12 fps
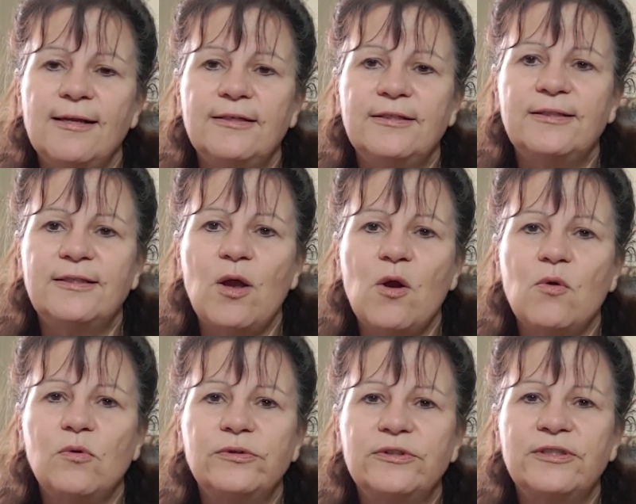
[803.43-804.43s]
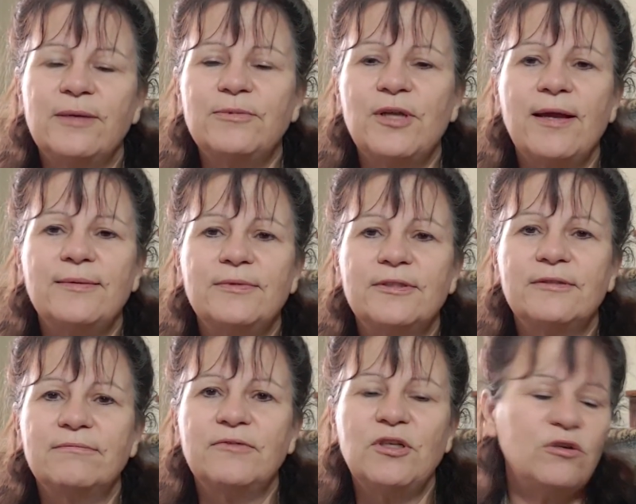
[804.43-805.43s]
So
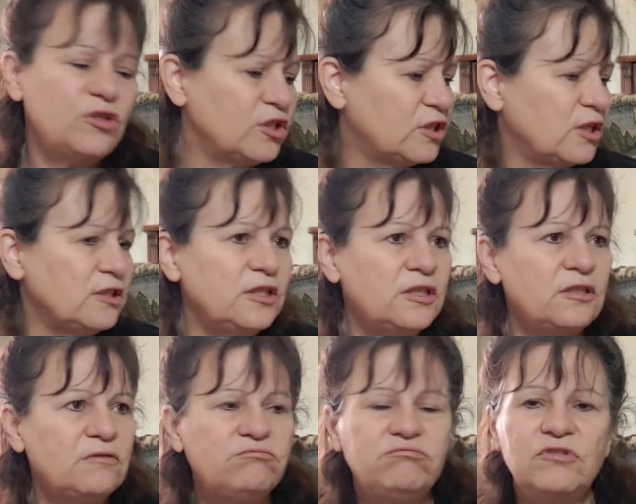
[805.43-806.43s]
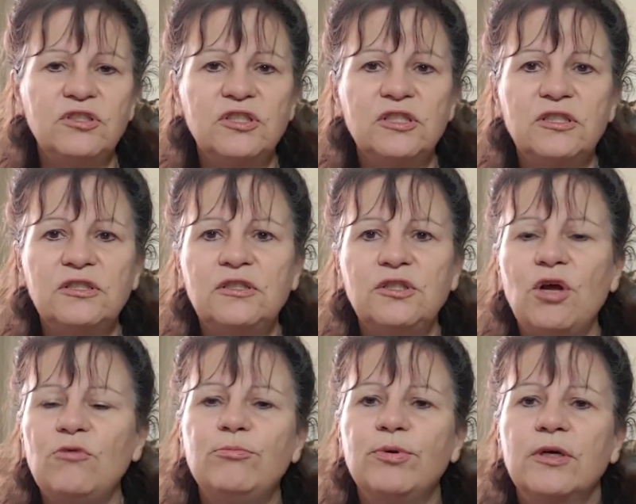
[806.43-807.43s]
sometimes, you know, just a little, just a little
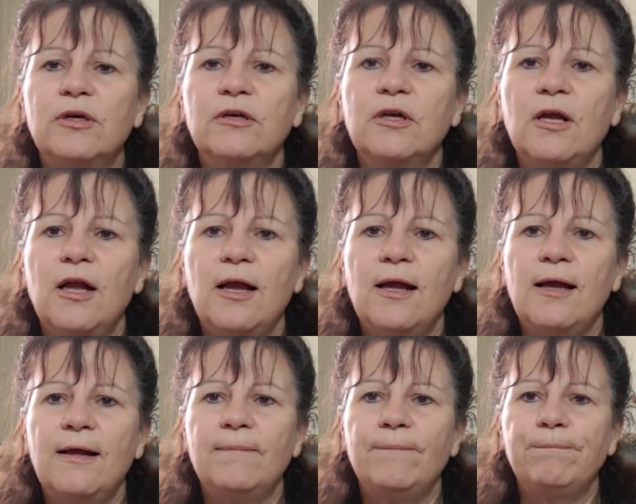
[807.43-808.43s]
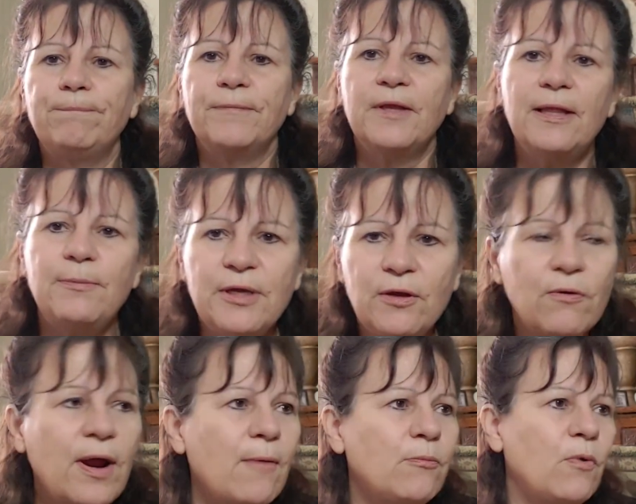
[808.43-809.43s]
notebook. Um, let me
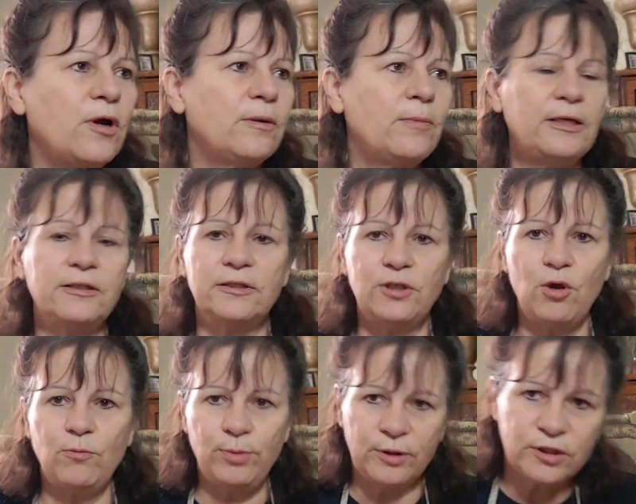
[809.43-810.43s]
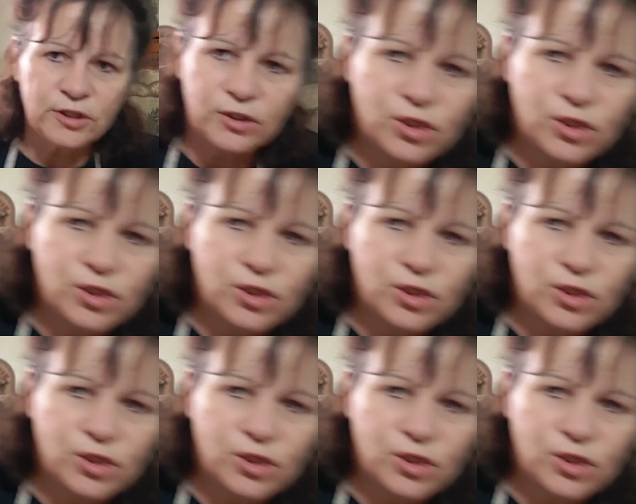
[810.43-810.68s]
grab one of my little notebooks and